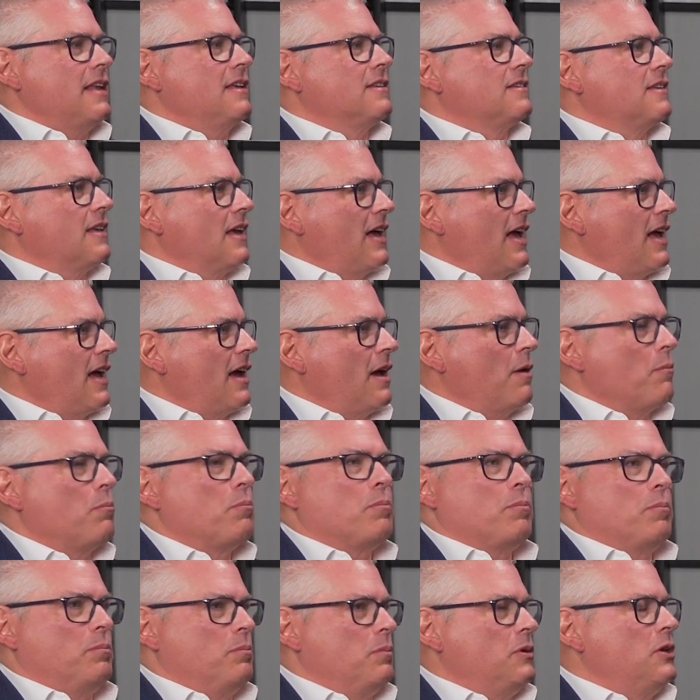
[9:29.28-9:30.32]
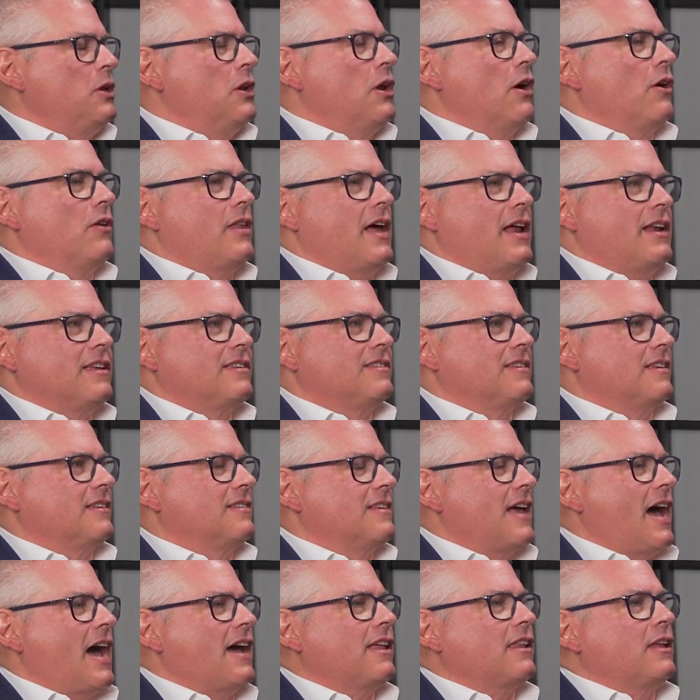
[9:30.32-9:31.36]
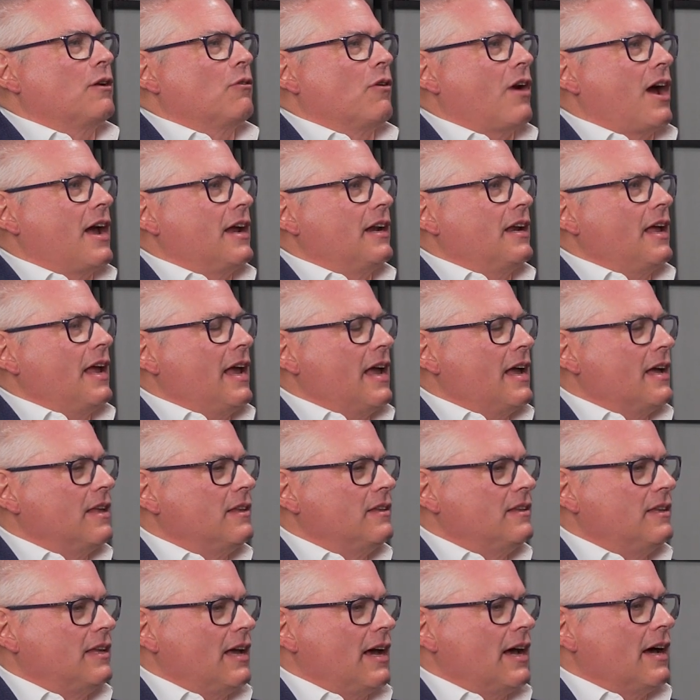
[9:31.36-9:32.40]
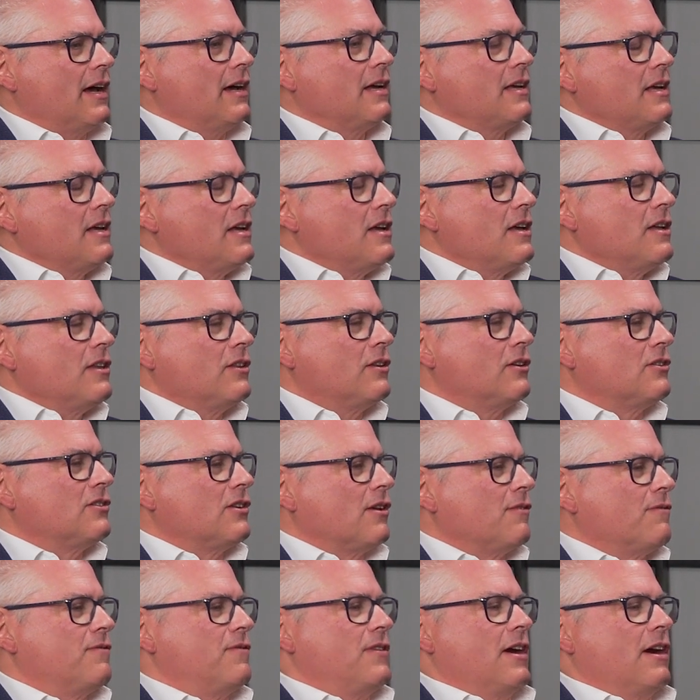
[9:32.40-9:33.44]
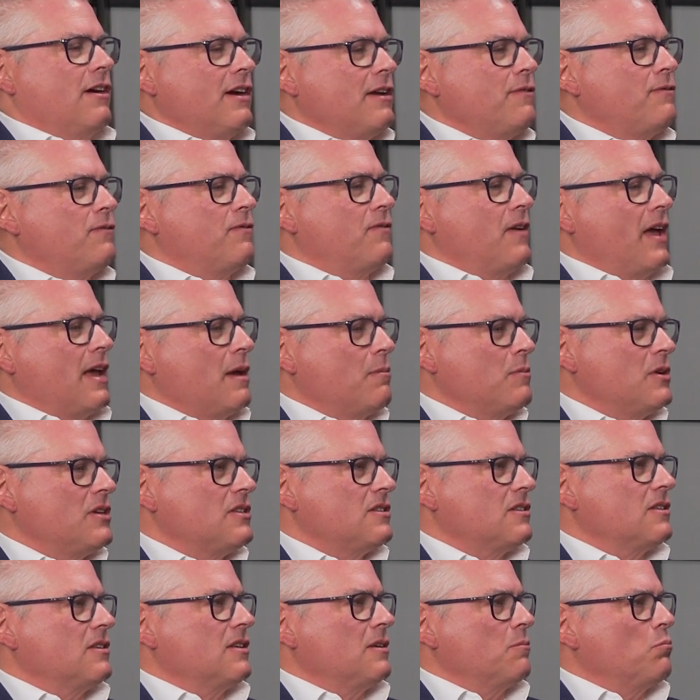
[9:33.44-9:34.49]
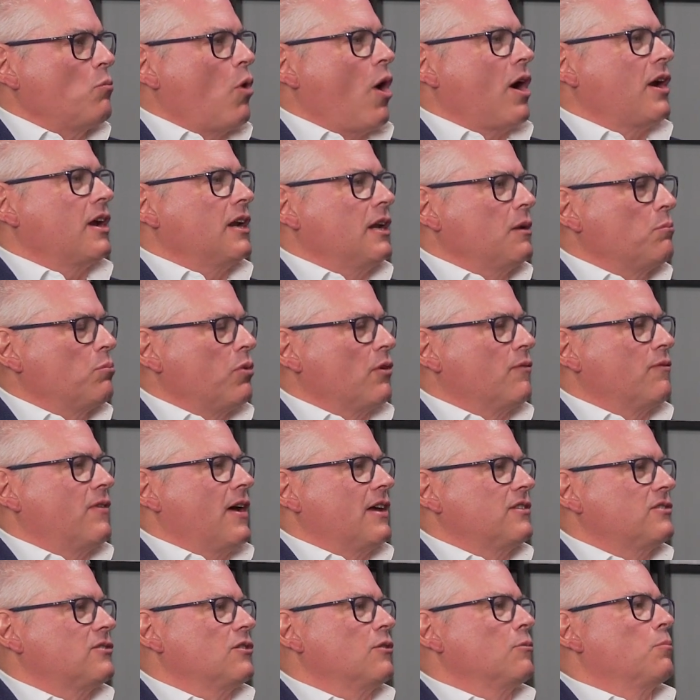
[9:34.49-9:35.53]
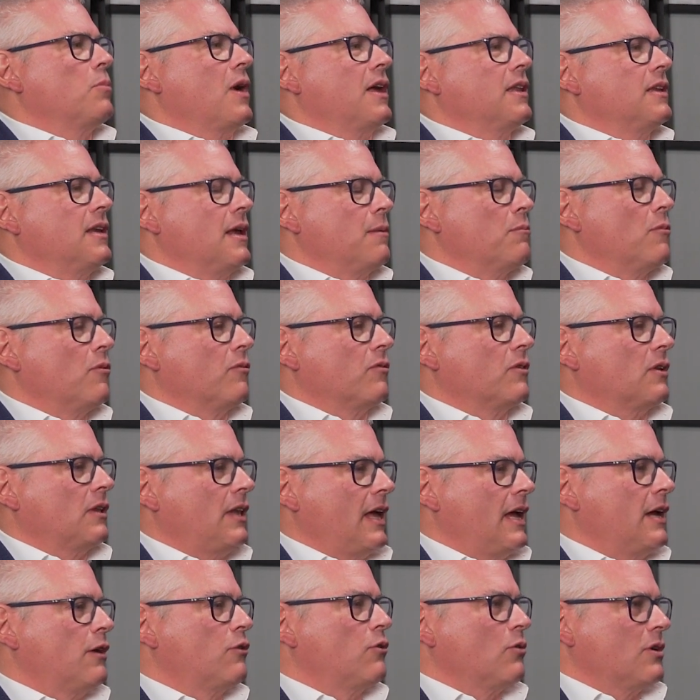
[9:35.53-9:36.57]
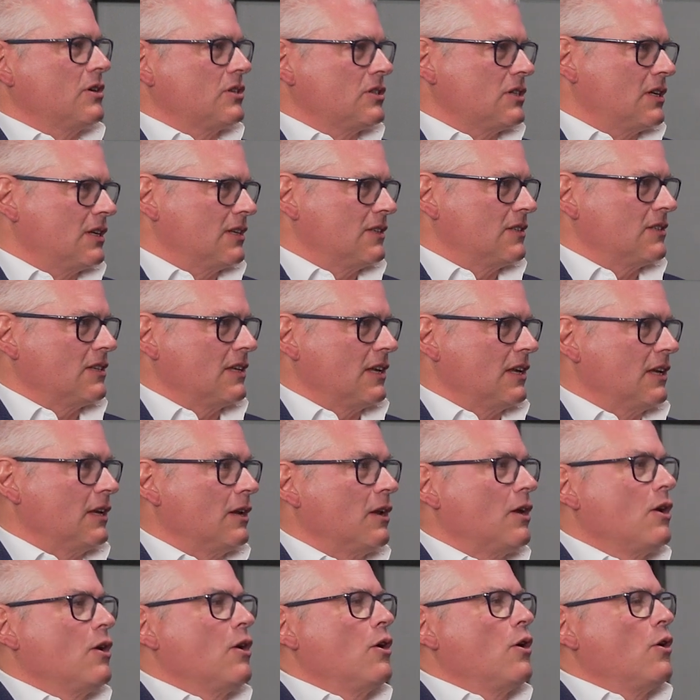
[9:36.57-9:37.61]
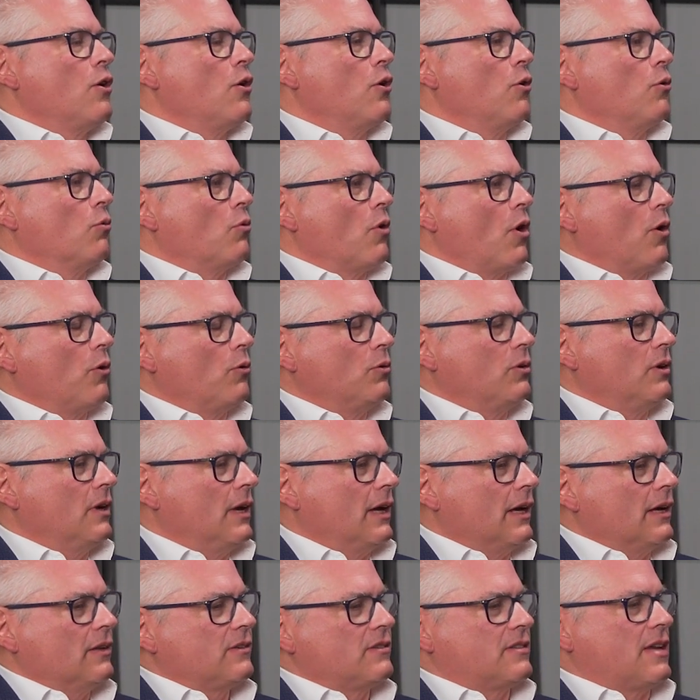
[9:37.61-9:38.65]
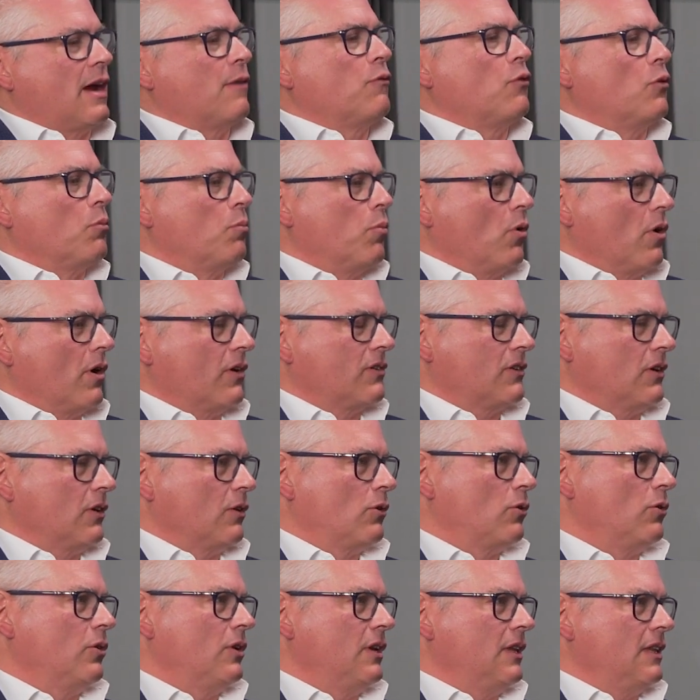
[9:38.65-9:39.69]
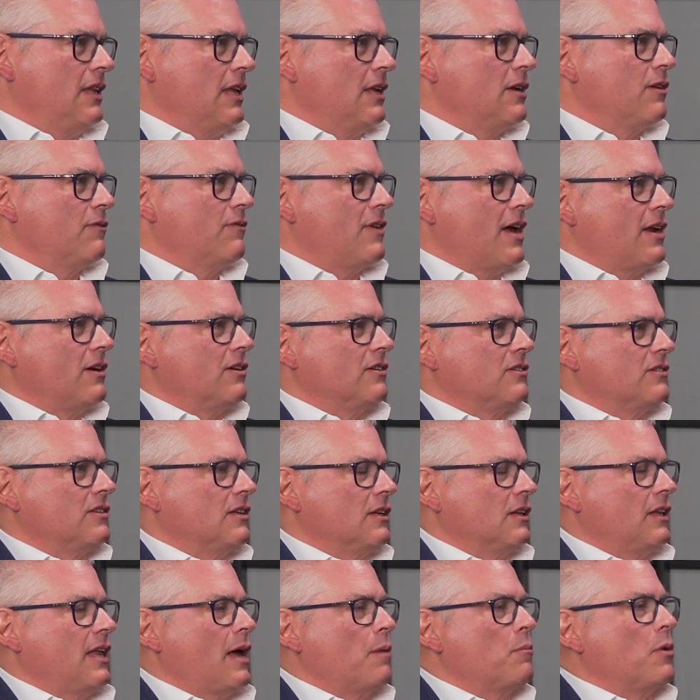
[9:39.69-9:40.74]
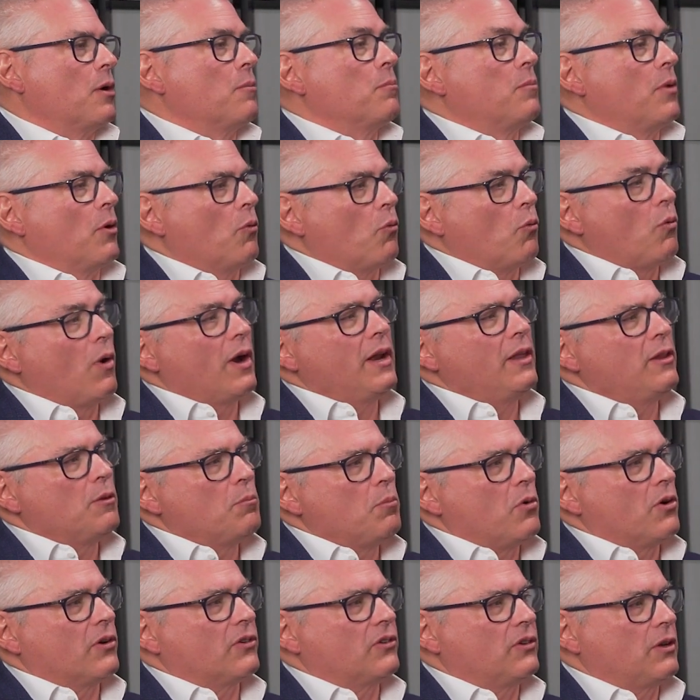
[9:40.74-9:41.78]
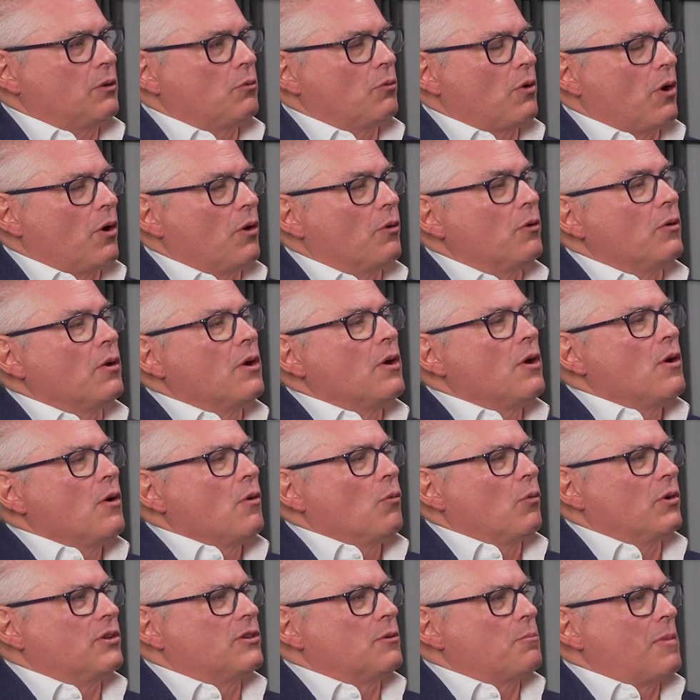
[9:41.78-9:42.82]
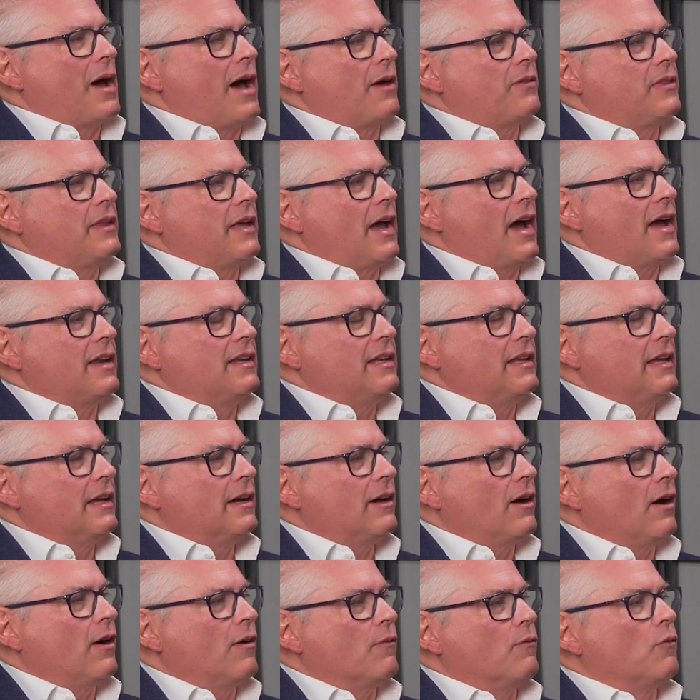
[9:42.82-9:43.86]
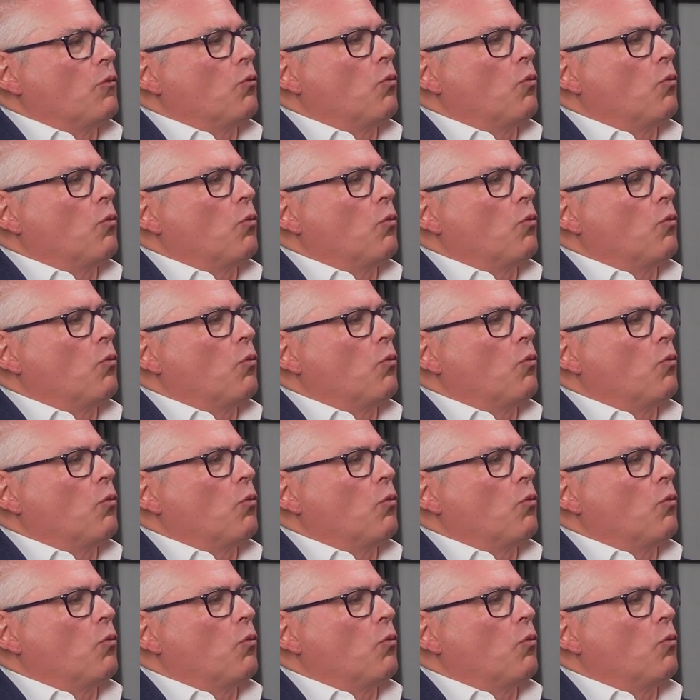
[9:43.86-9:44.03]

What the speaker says: is, that is exactly right. And there's a very famous marketing professor by the name of Clay Christensen who wrote several books, including The Innovator's Dilemma. But one of the books he wrote was about the idea of